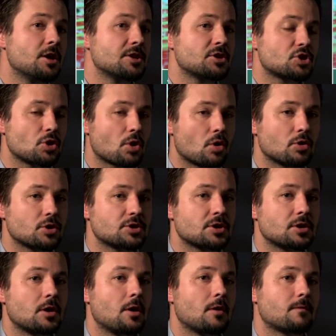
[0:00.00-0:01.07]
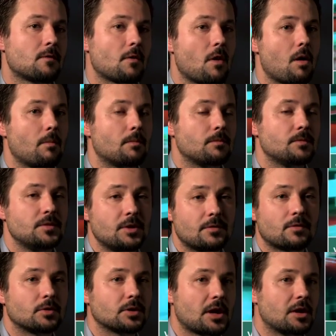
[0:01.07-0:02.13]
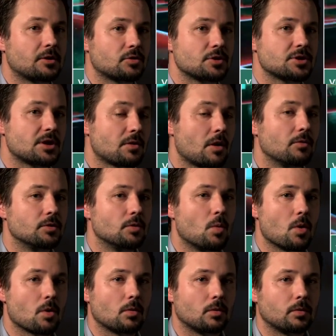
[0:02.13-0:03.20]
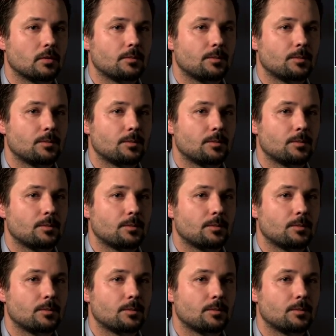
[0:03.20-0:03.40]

CERTS, from different countries around the world.